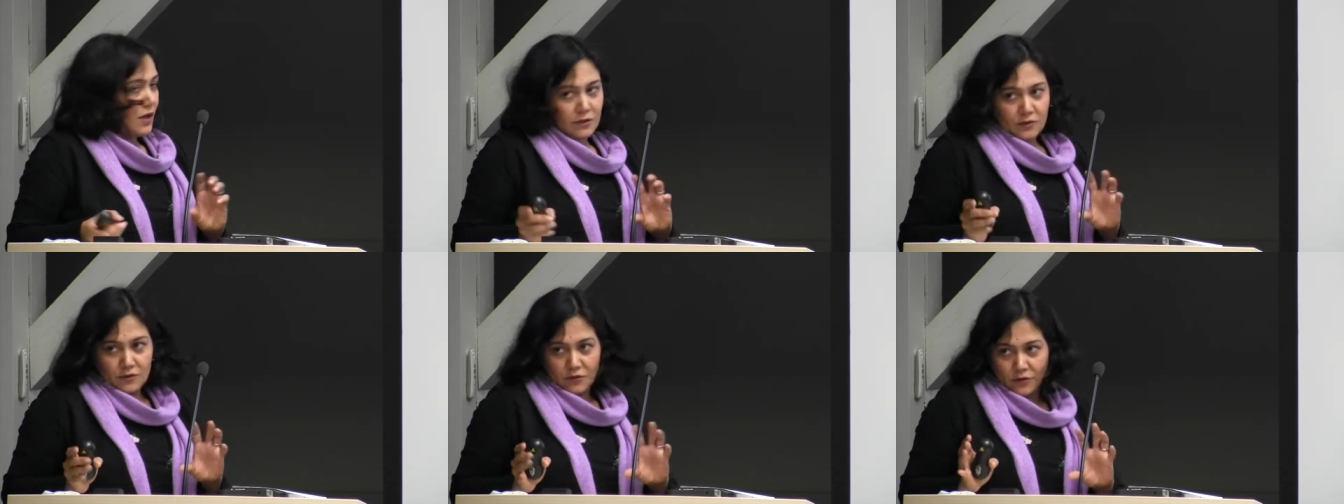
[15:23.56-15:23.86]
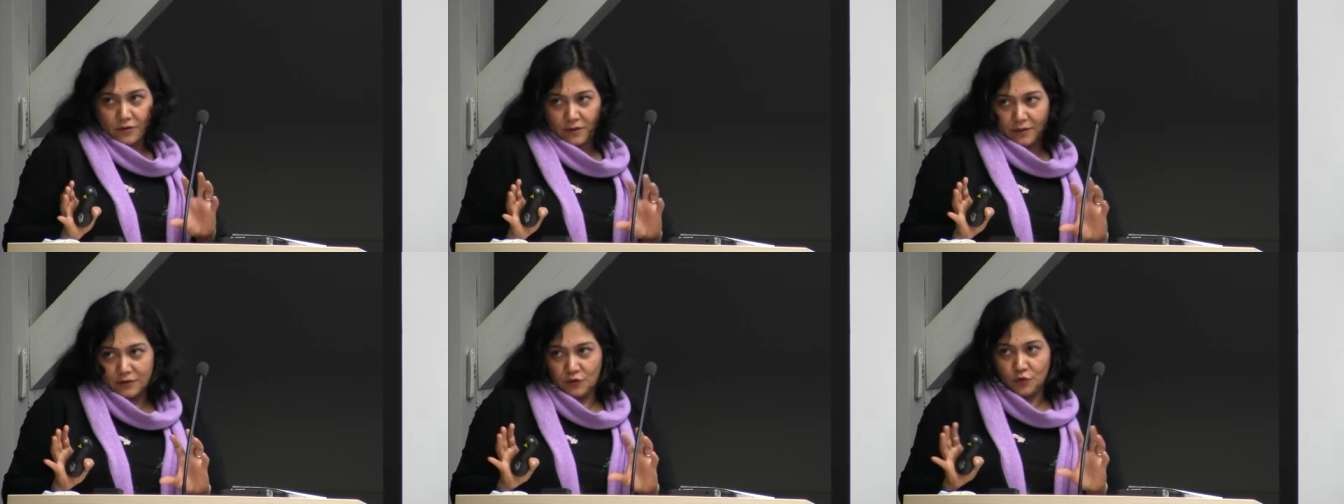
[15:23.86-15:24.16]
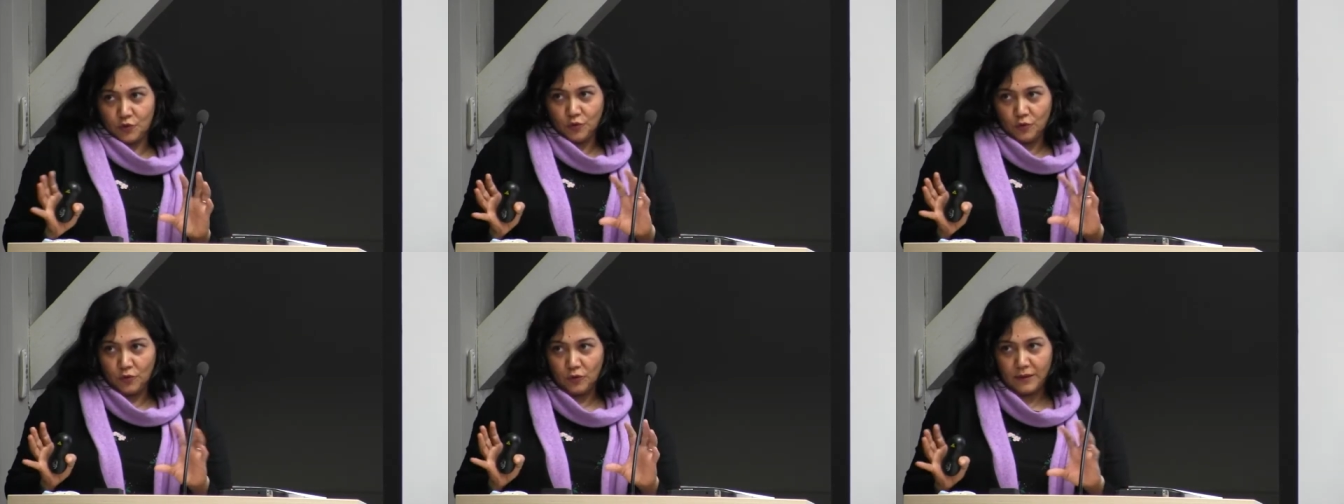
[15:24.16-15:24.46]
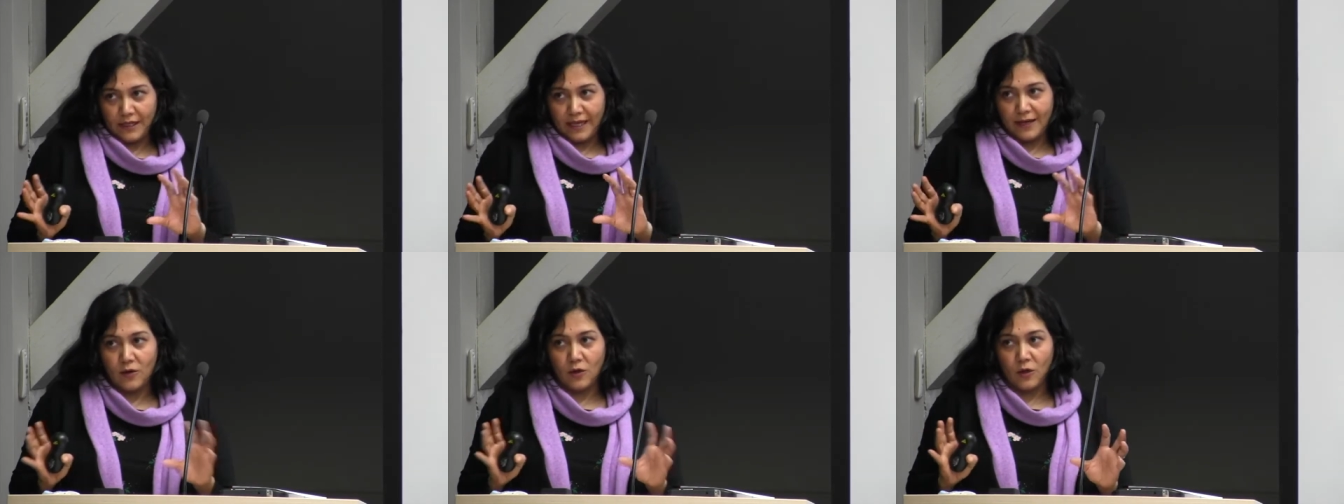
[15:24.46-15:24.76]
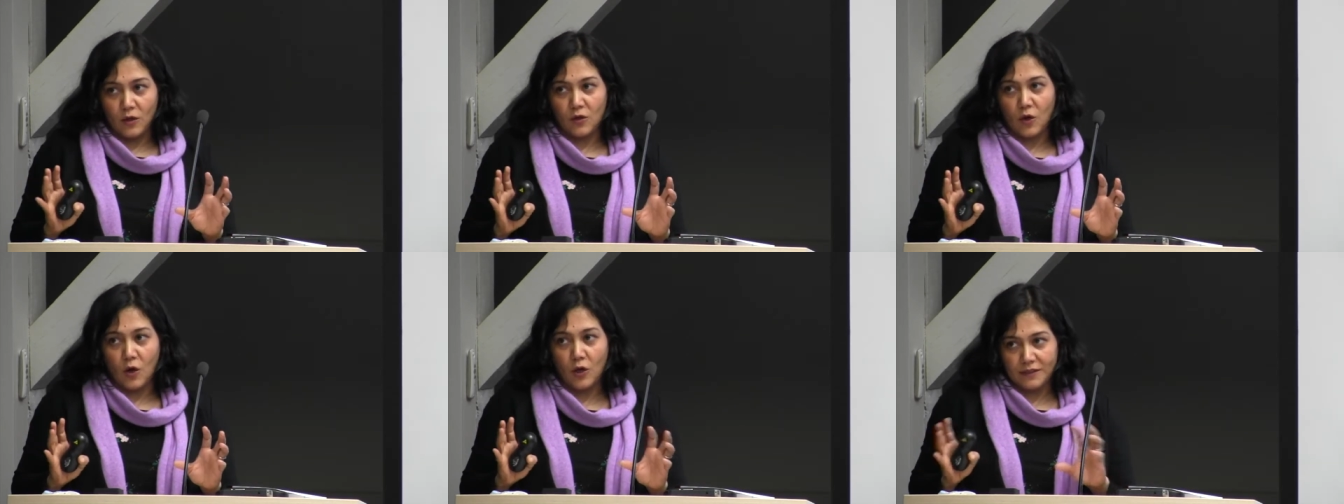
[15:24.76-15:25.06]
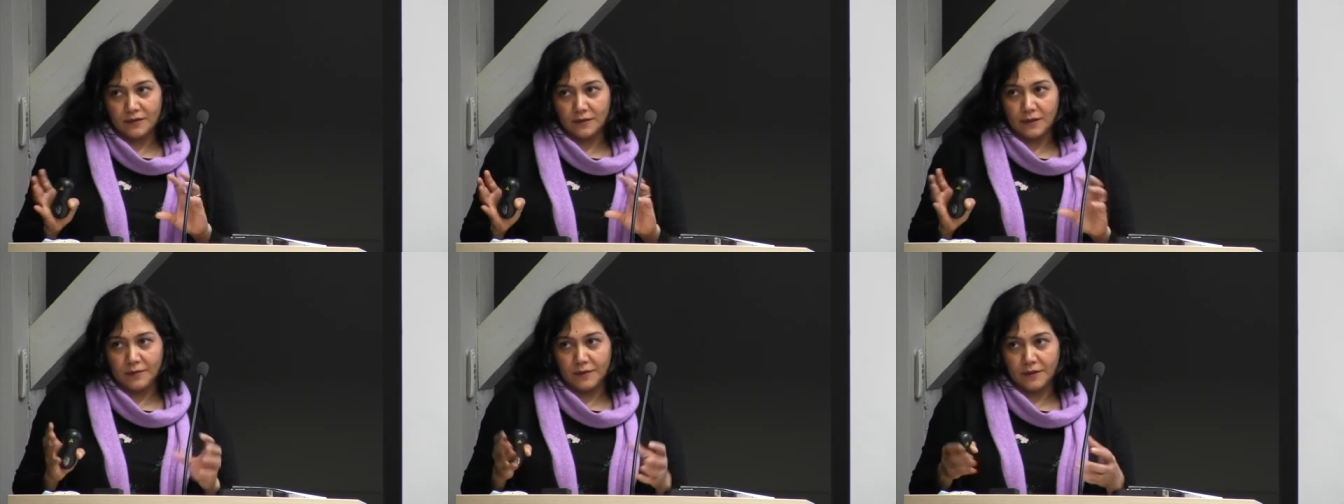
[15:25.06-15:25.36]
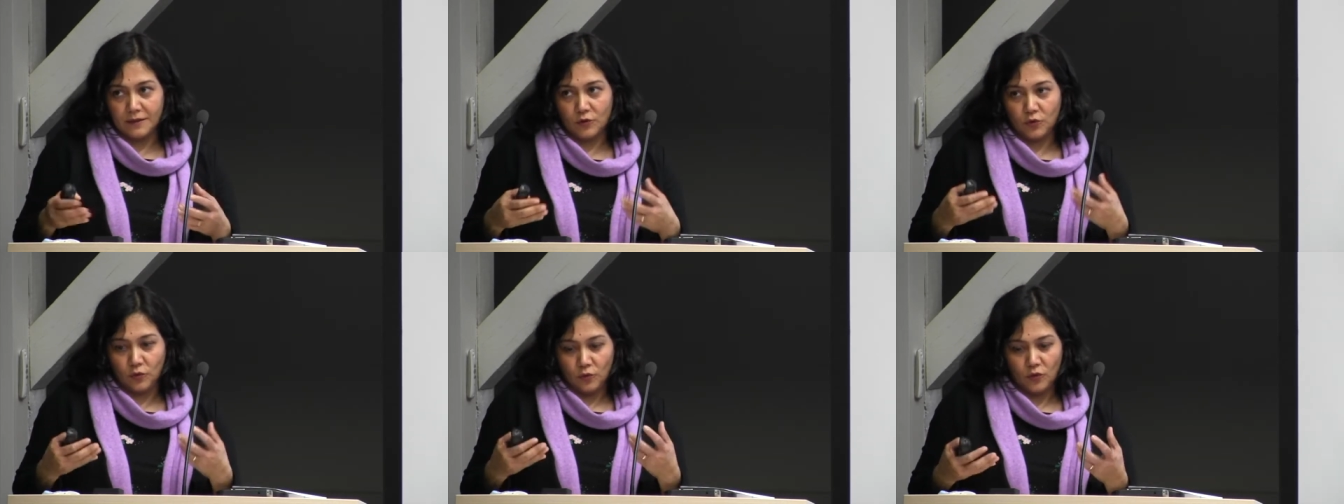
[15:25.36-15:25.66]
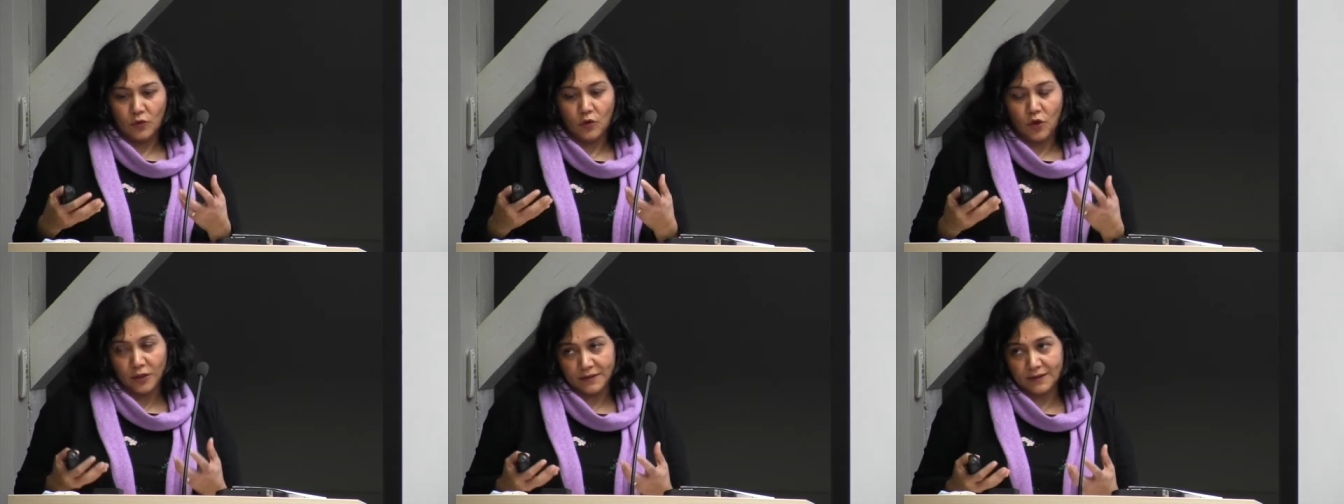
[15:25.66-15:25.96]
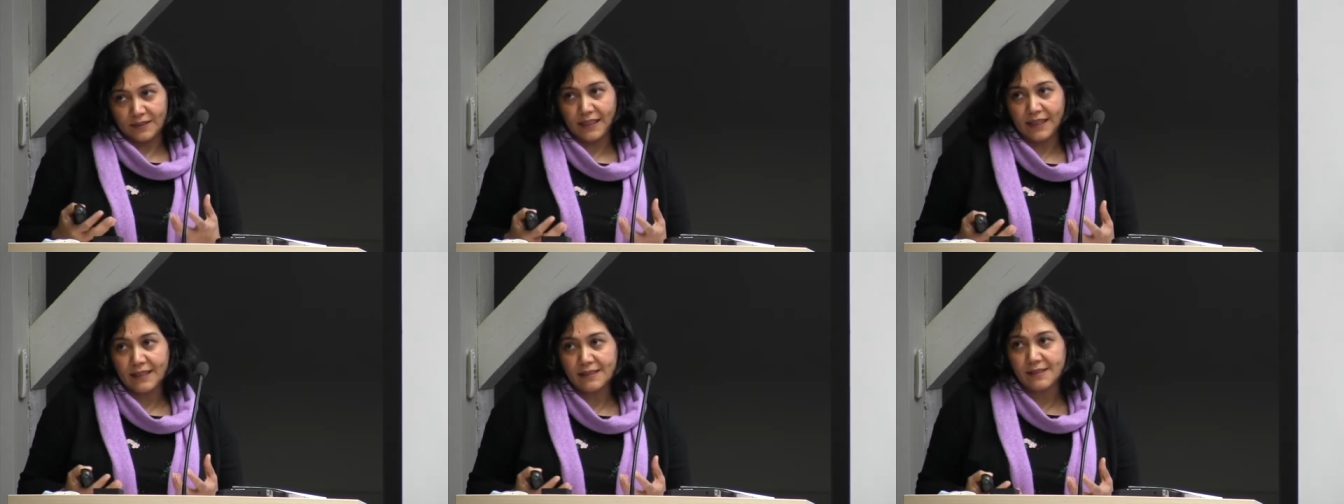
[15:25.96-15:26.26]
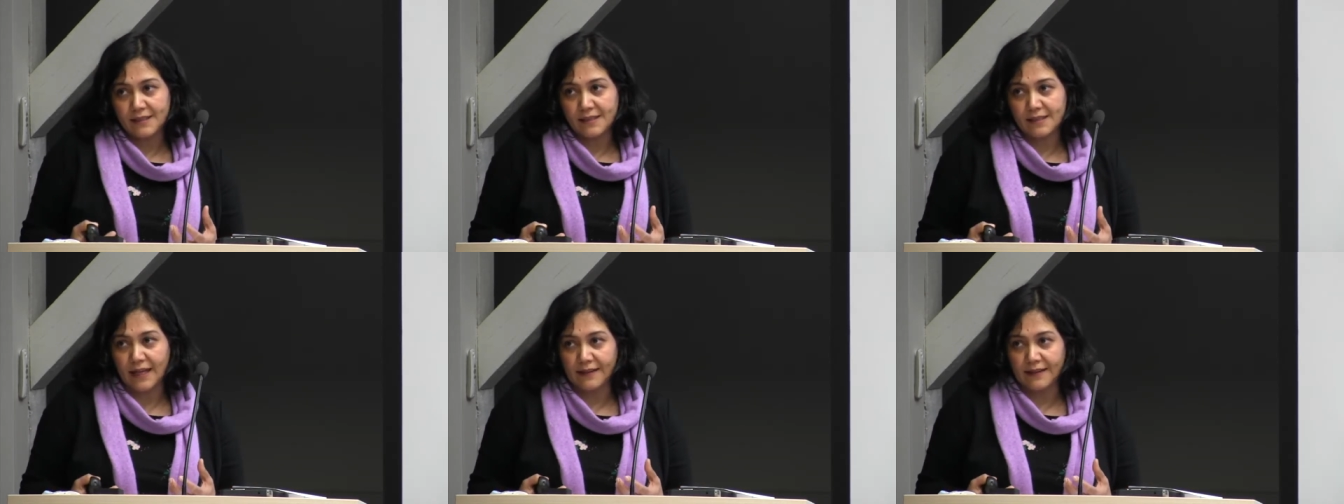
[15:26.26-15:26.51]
there are two contexts